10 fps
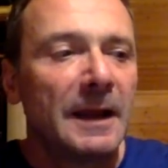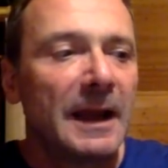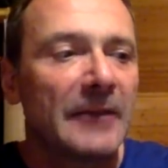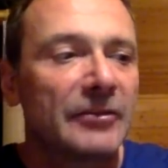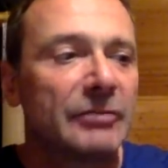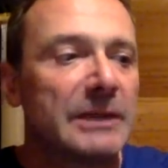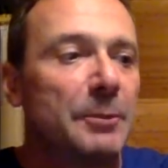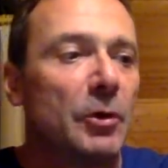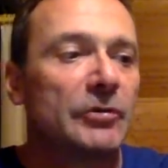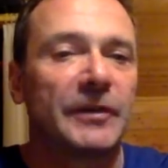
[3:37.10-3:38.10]
And to really
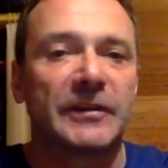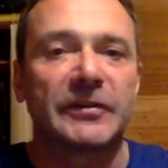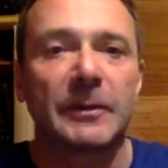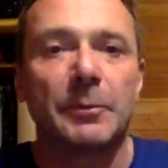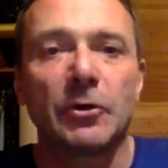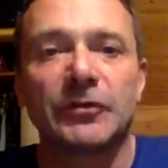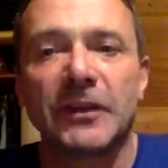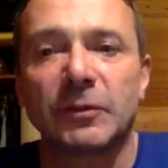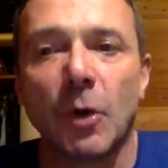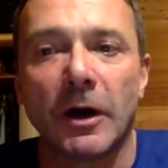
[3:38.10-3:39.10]
push
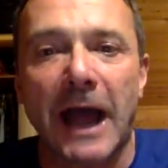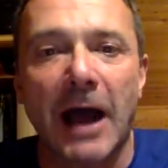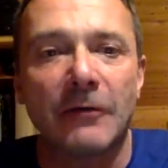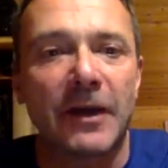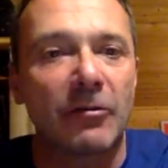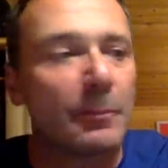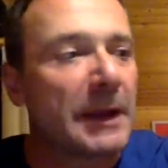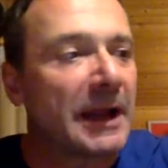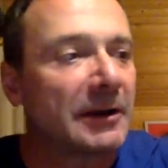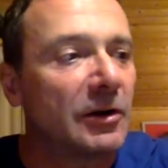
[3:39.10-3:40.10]
this work out there a
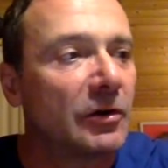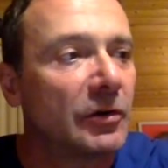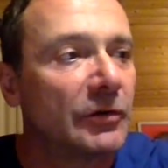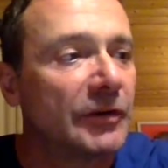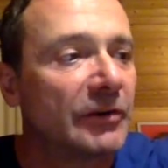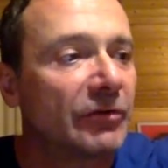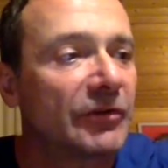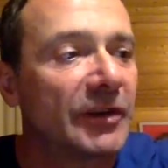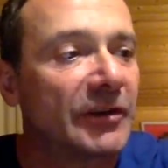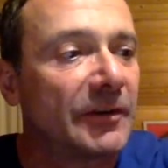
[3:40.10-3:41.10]
bit and look who's
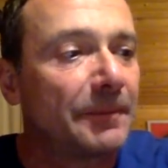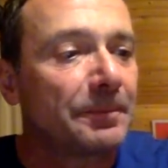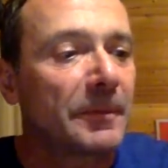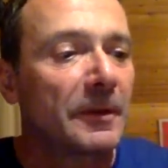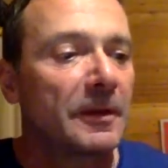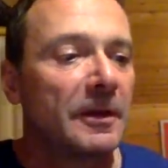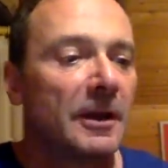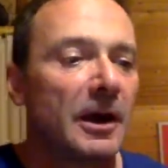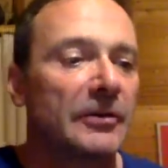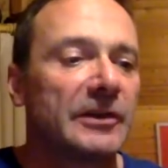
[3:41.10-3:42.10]
interested.
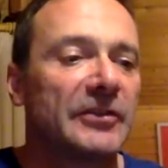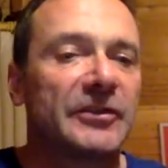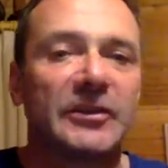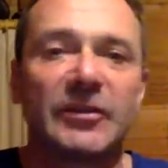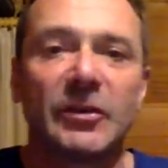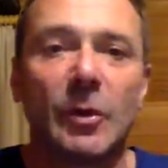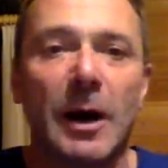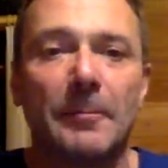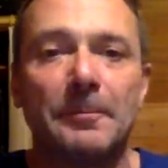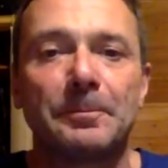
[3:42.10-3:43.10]
I was listening to,
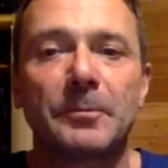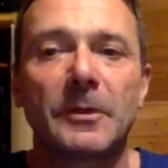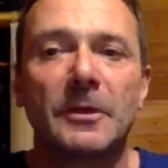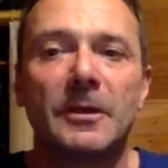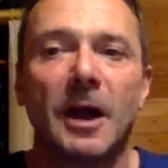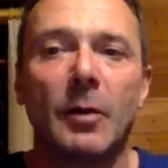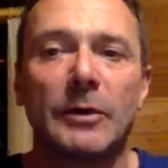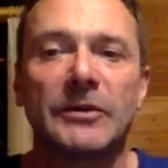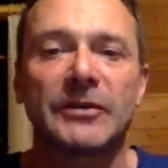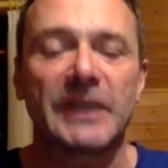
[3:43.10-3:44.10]
I
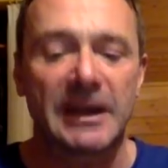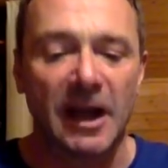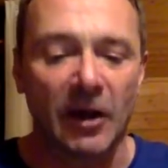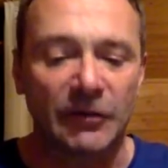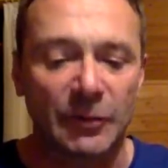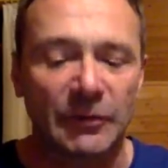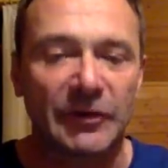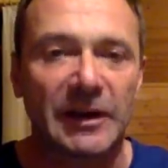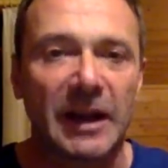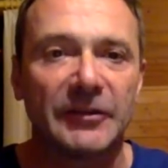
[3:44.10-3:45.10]
went to see Elliot Hulse when he was
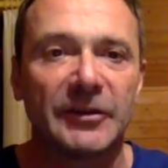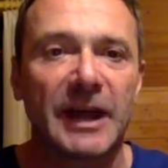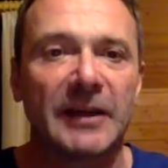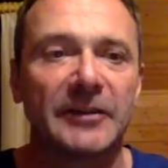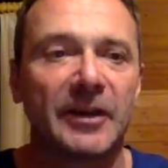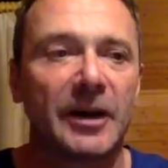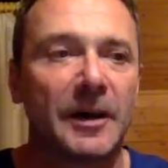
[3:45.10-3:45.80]
in London, and